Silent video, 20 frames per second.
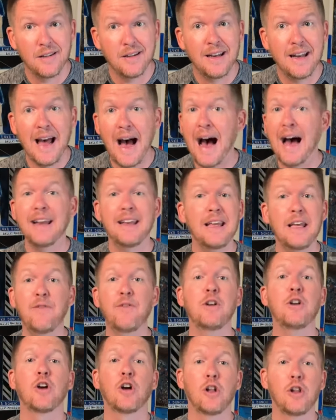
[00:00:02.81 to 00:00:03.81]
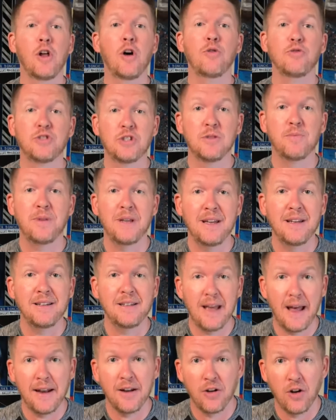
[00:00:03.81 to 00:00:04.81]
not even close to being
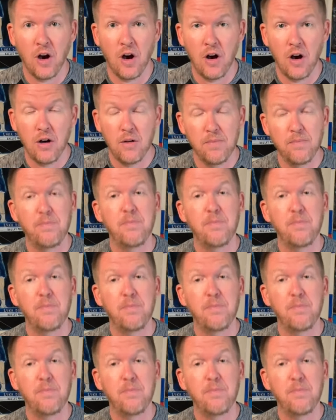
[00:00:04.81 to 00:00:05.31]
dead at all.